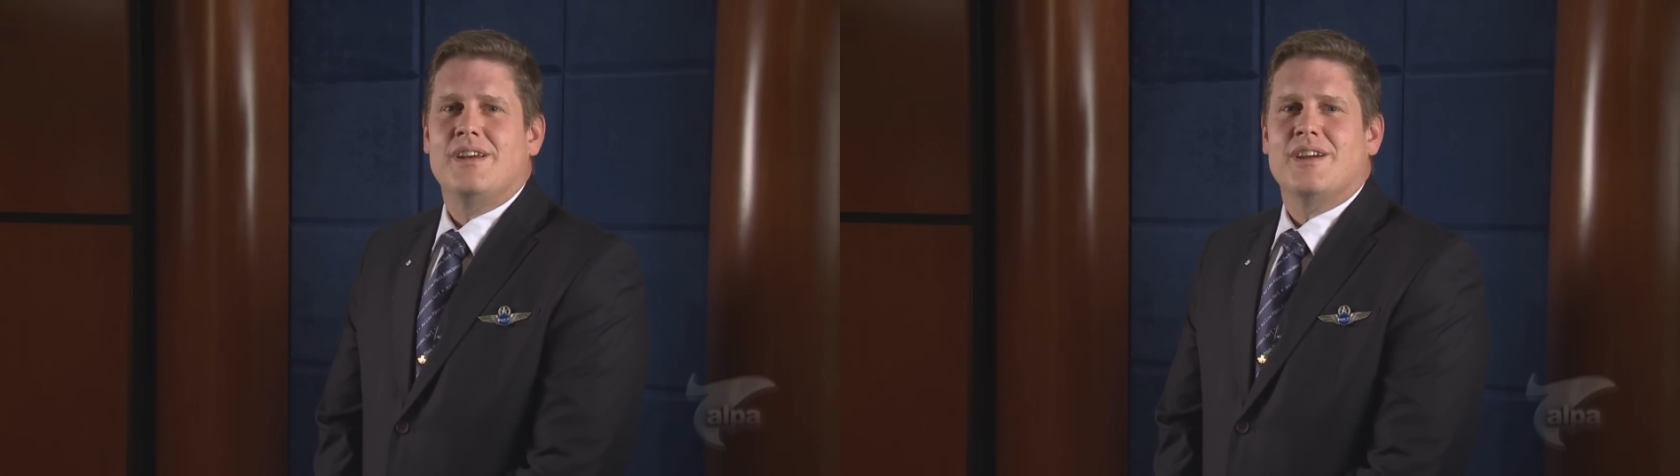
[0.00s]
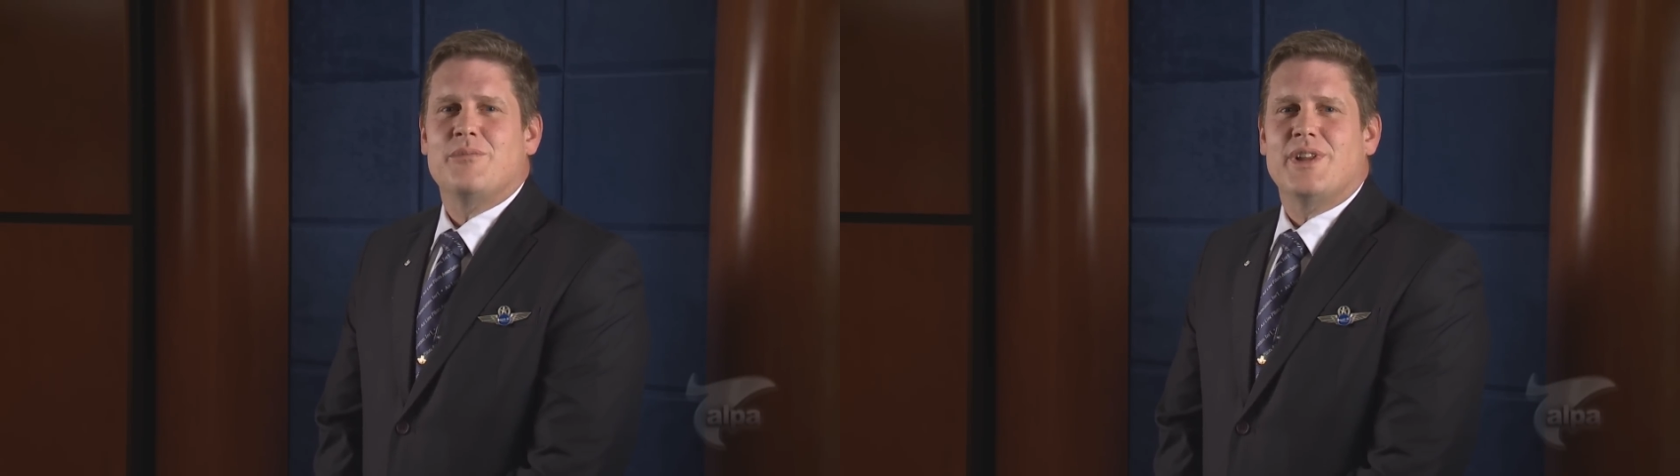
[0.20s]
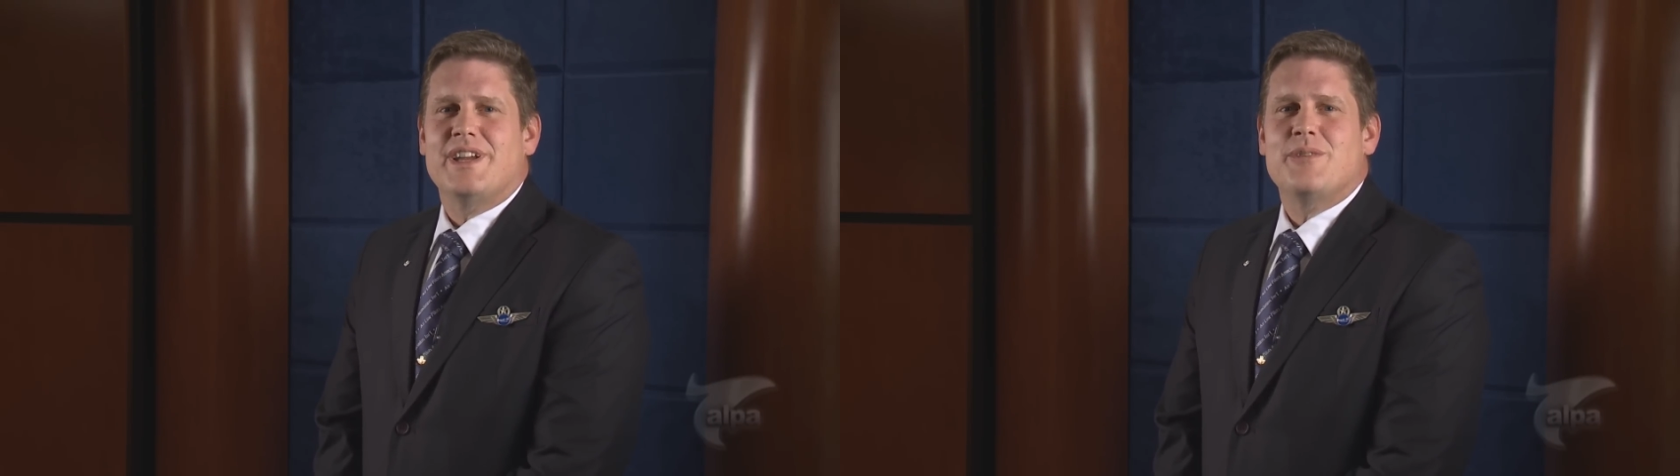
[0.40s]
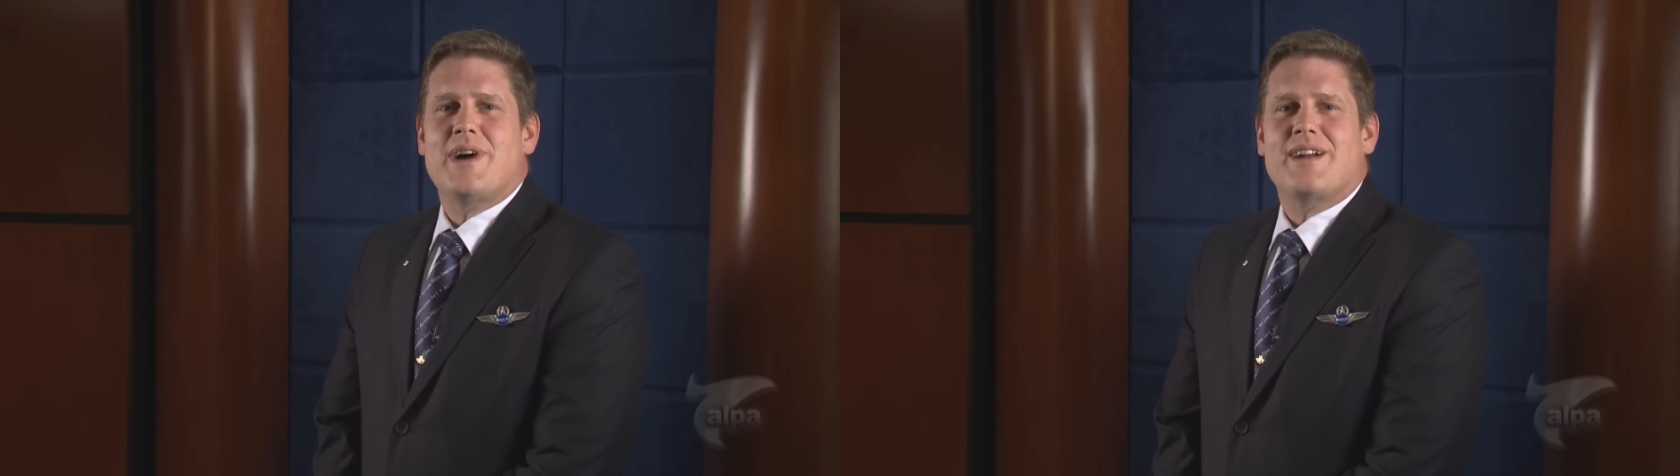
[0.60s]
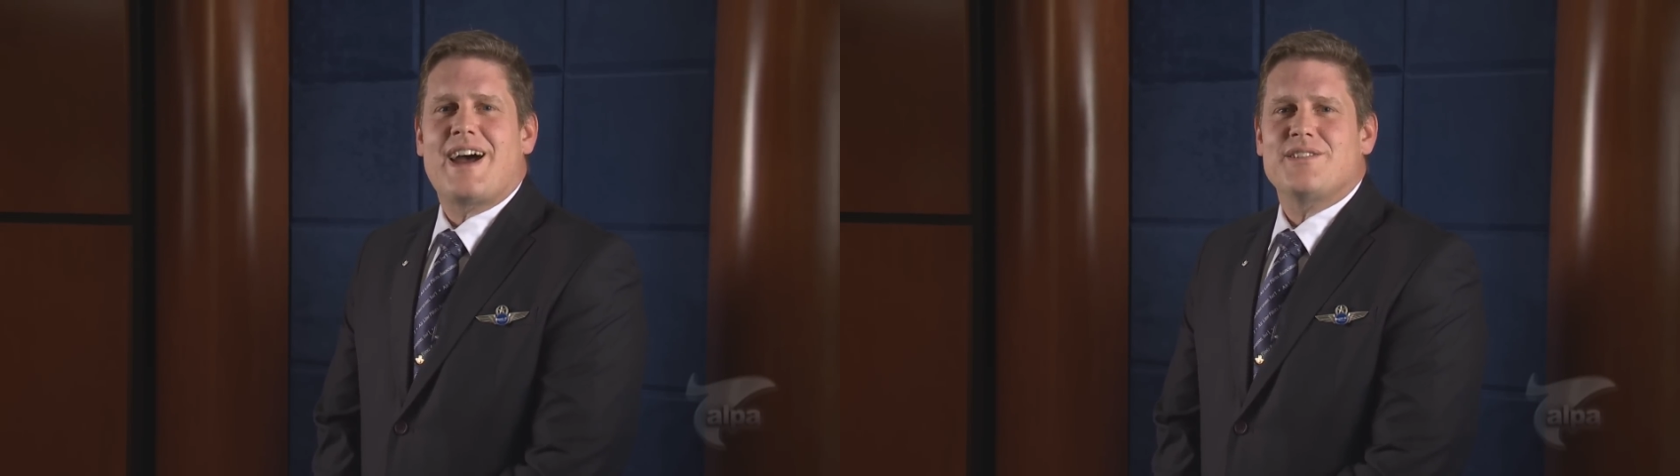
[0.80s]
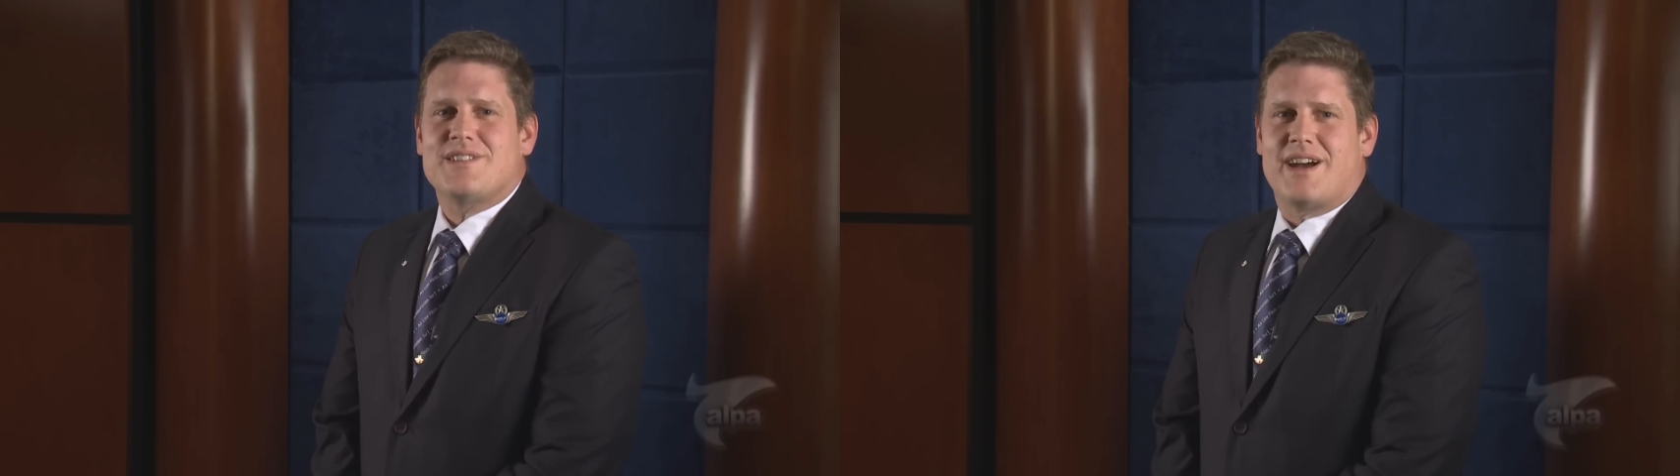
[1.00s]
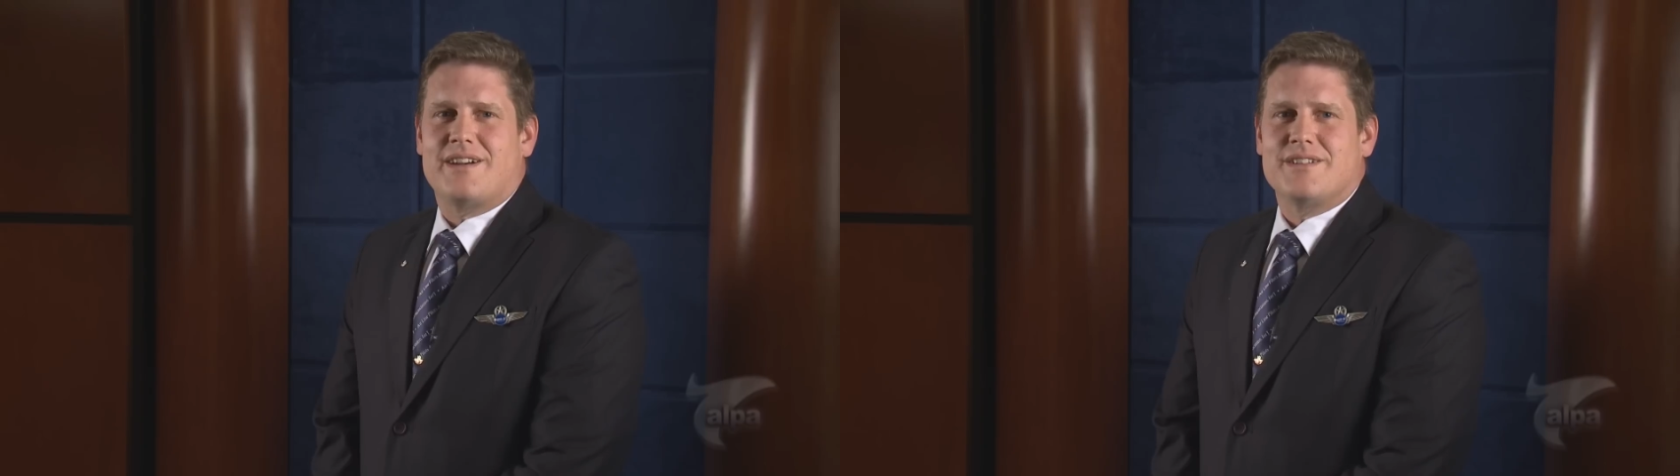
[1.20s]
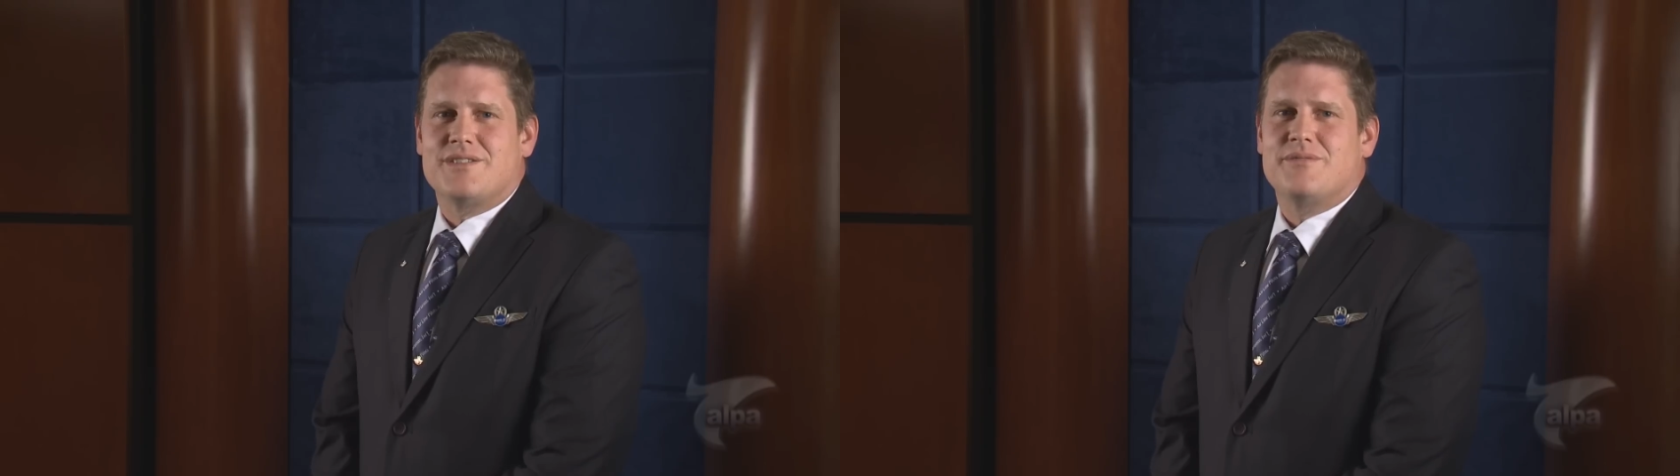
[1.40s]
complained about
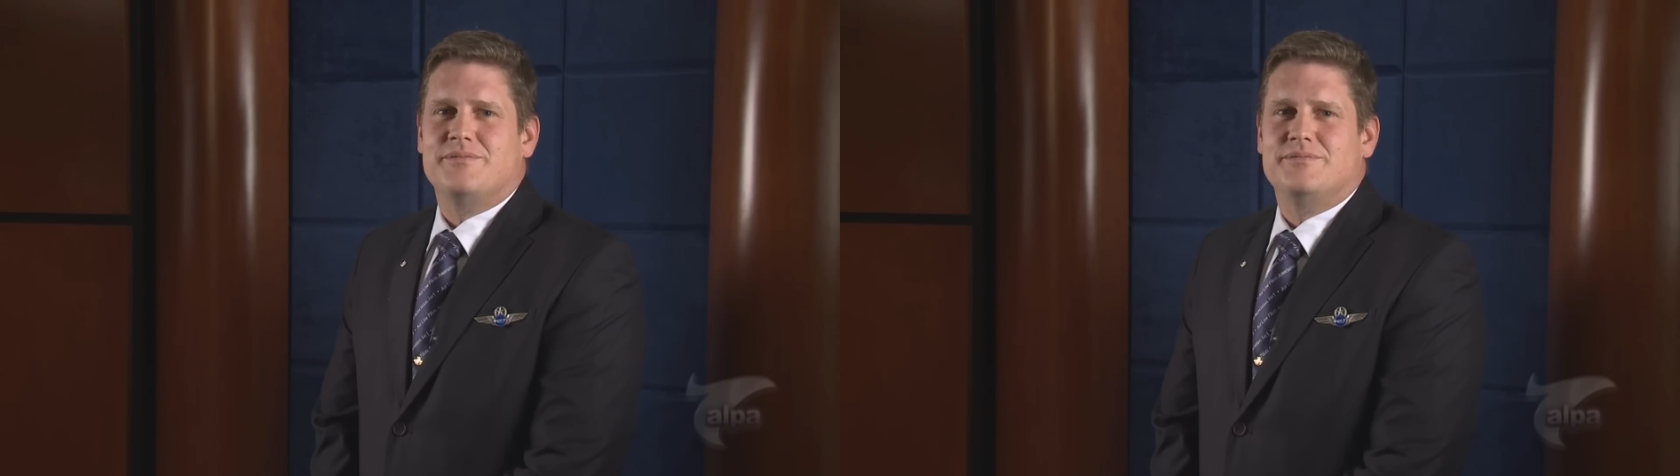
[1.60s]
outsiders,